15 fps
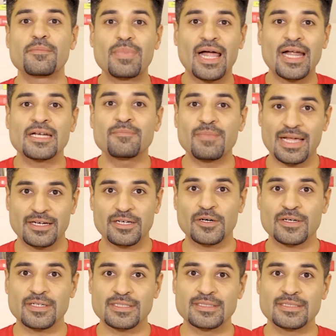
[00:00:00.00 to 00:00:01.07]
The Plant
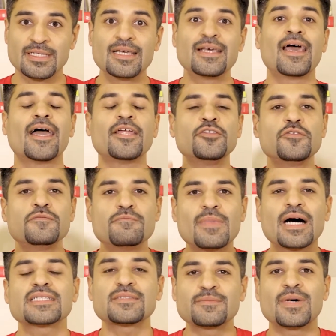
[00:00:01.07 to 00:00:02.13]
Paradox. And you
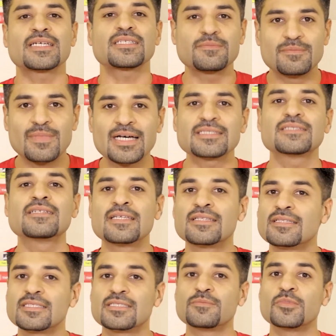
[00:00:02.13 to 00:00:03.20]
must
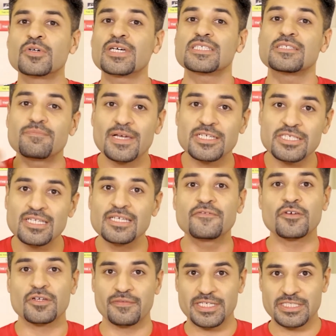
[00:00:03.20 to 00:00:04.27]
read this book, especially
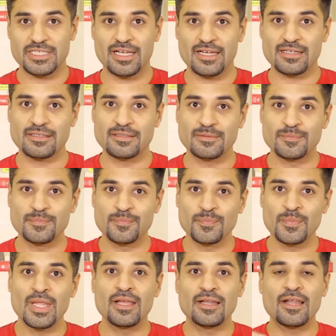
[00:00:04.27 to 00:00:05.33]
if you're a vegetarian.
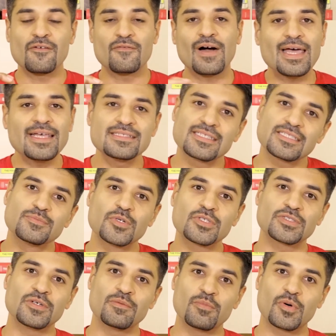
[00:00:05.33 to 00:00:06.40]
Now, why is this
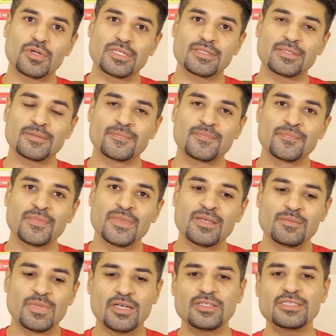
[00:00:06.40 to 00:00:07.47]
book so important?
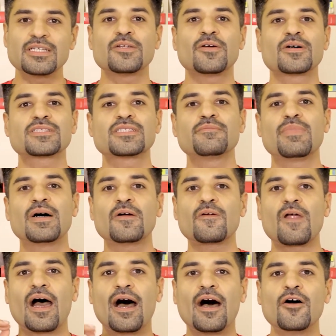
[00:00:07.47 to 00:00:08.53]
Because it talks
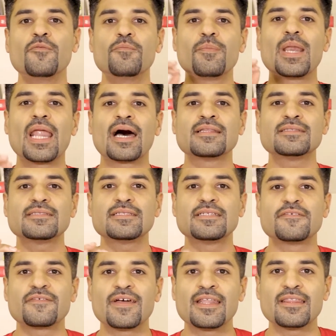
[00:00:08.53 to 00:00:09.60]
about how plants
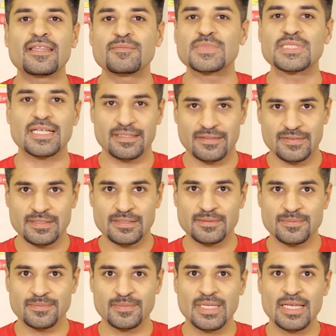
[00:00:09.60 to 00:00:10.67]
defend themselves.
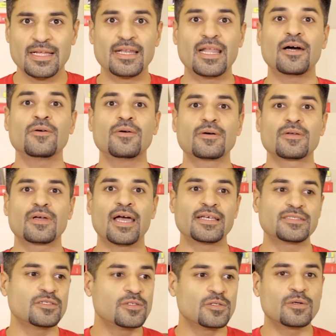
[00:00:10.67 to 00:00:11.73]
Now,
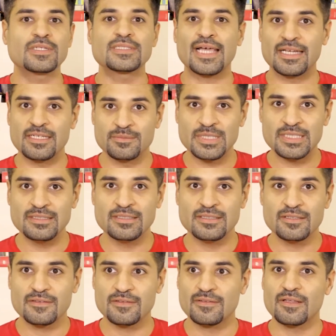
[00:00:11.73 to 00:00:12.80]
as you know, as animals
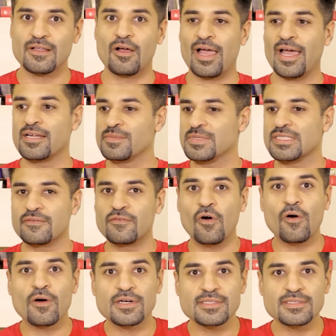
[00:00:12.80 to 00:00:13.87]
have
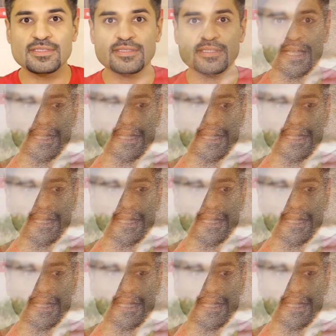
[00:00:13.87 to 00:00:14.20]
horns,